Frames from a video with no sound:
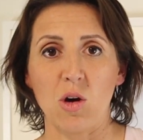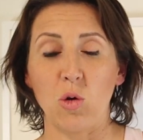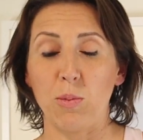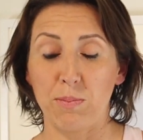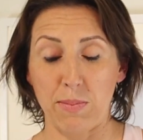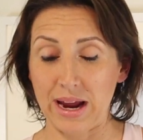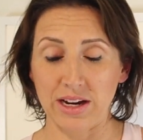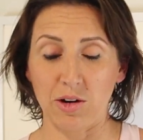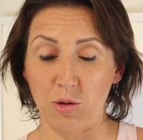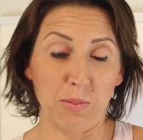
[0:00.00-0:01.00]

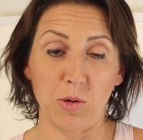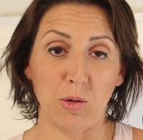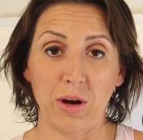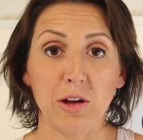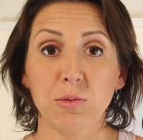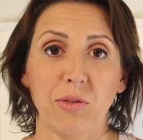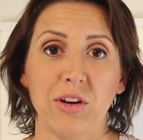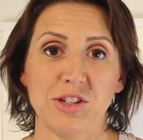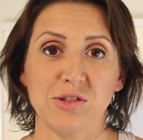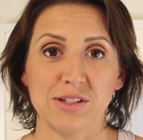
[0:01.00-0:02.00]
or health
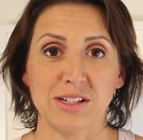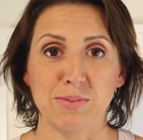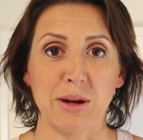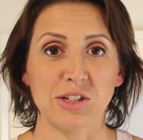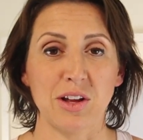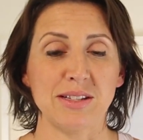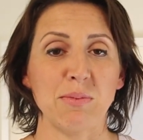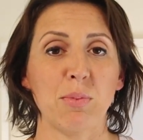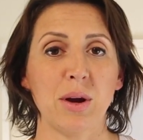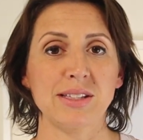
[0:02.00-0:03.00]
professionals that specialize
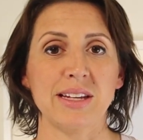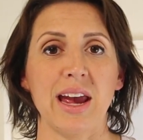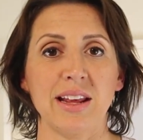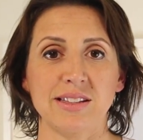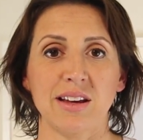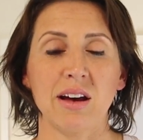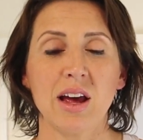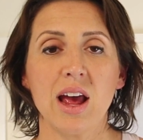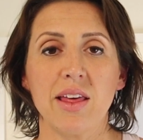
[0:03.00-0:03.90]
in breast cancer.